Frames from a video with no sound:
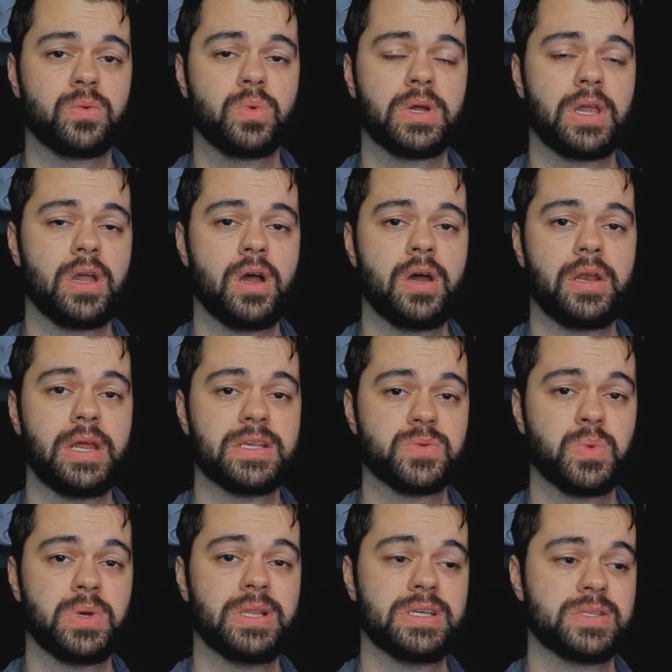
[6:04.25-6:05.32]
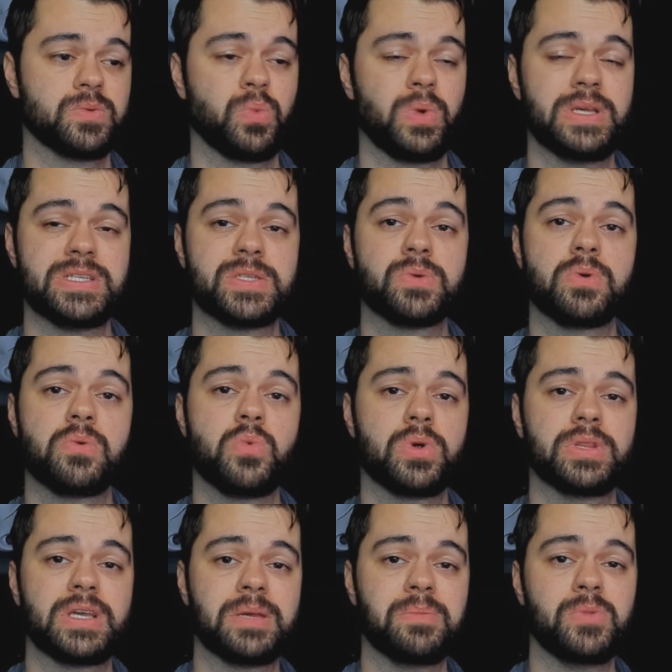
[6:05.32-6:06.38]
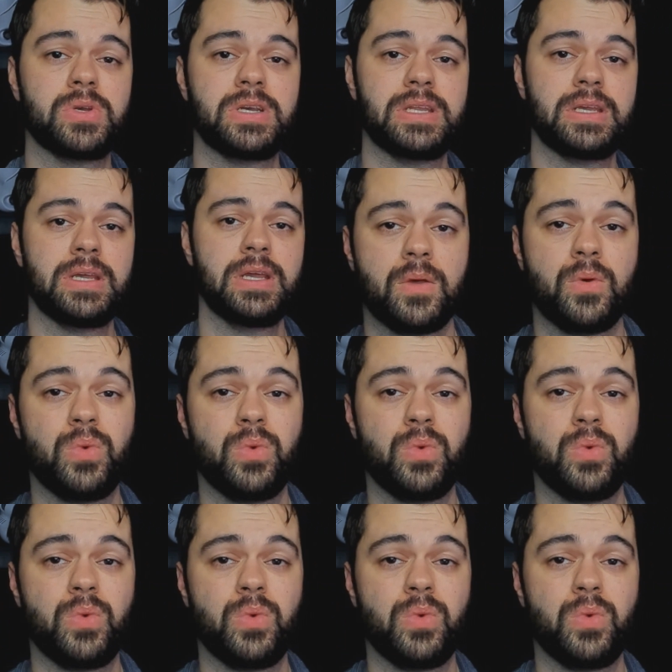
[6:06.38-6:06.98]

working on as well as ways to reward the community,